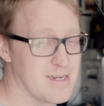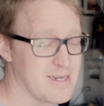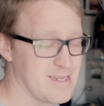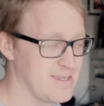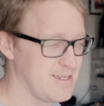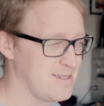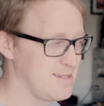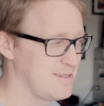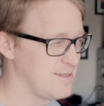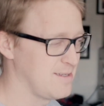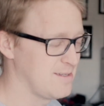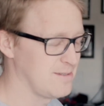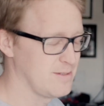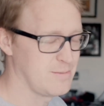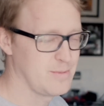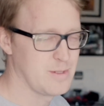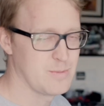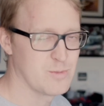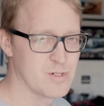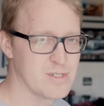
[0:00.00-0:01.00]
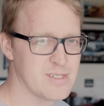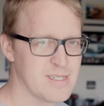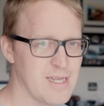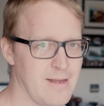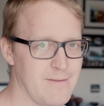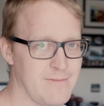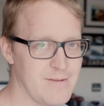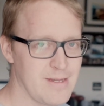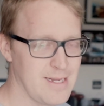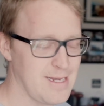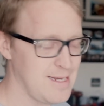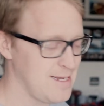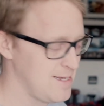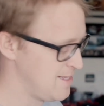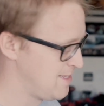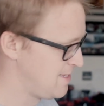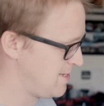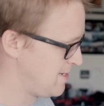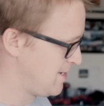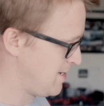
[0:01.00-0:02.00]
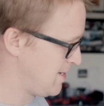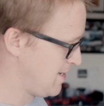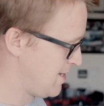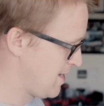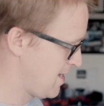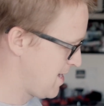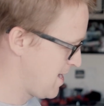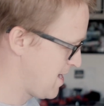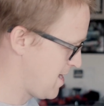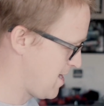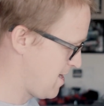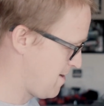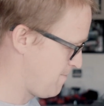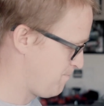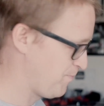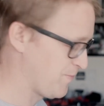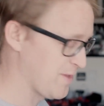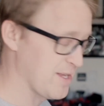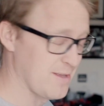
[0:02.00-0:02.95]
to get a little bit more safety. And